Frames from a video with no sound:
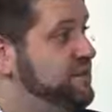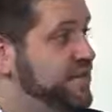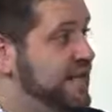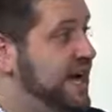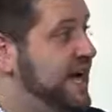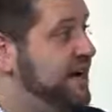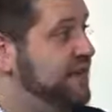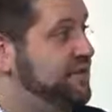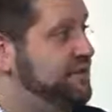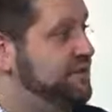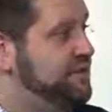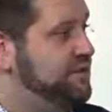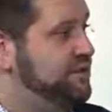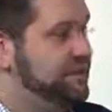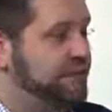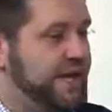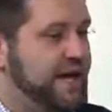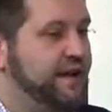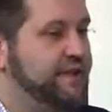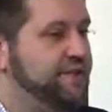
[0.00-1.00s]
and tasks
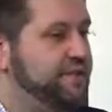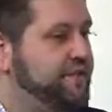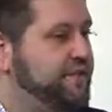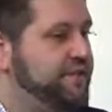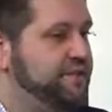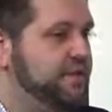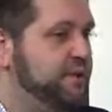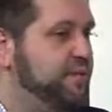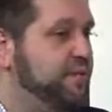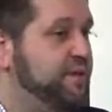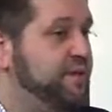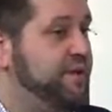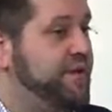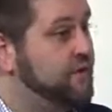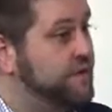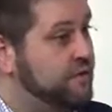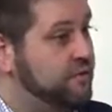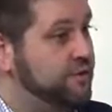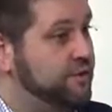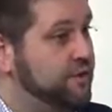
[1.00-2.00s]
you can't teach them to be
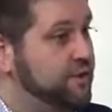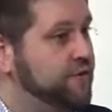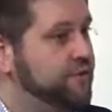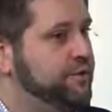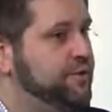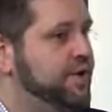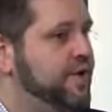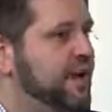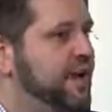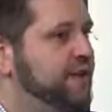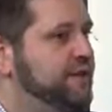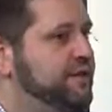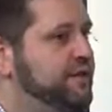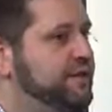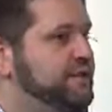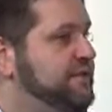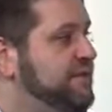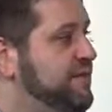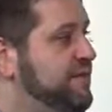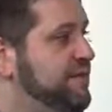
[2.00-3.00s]
eager you can't
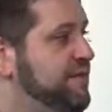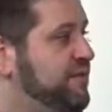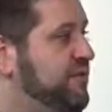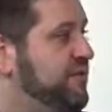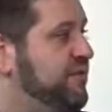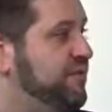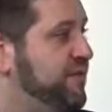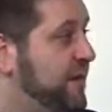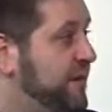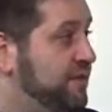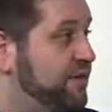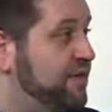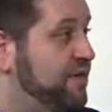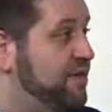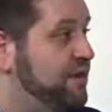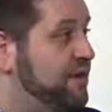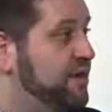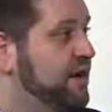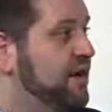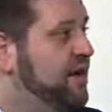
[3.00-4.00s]
teach them to be
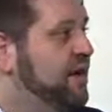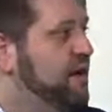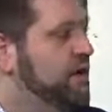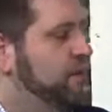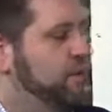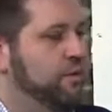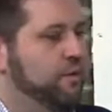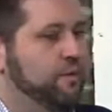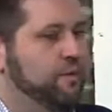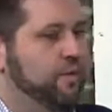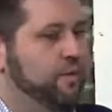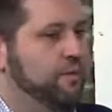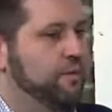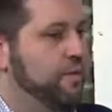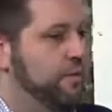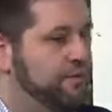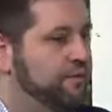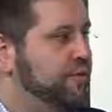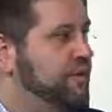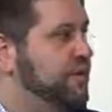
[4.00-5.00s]
friendly or
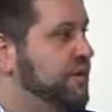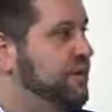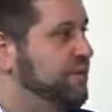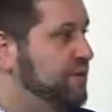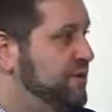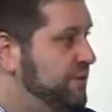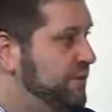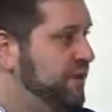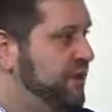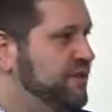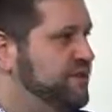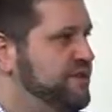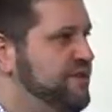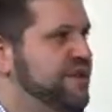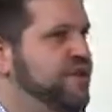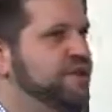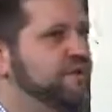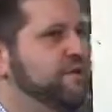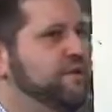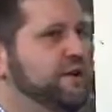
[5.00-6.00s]
overly
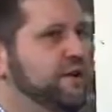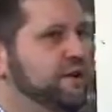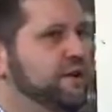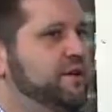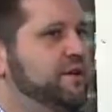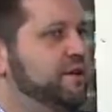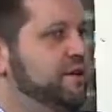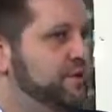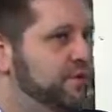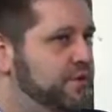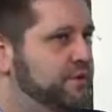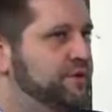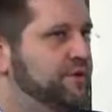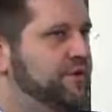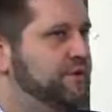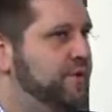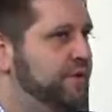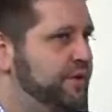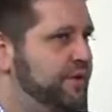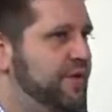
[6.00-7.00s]
communicative like you know those
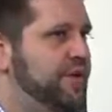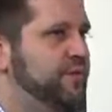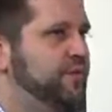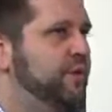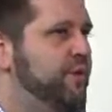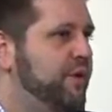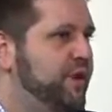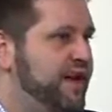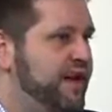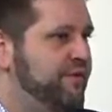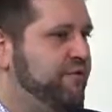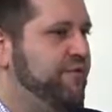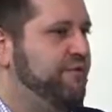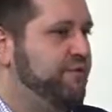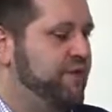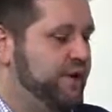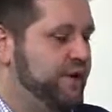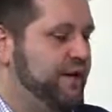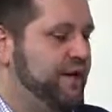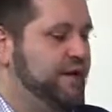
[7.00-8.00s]
are the thing we want
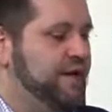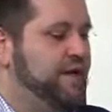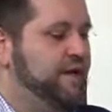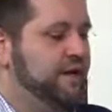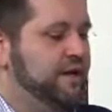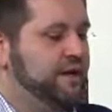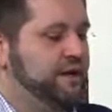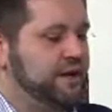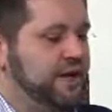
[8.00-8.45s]
everybody